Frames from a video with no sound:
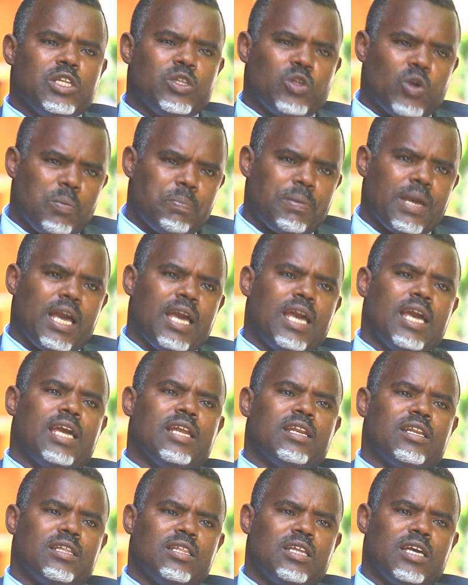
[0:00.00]
Ethiopia
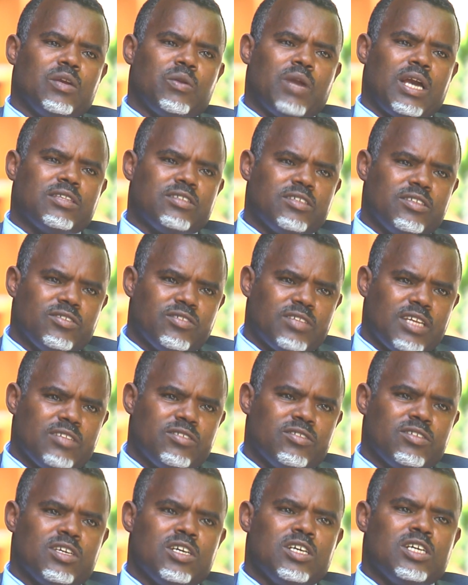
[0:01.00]
and the United
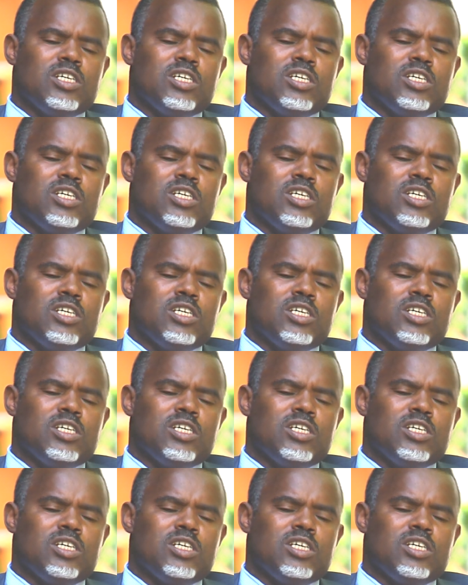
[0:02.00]
States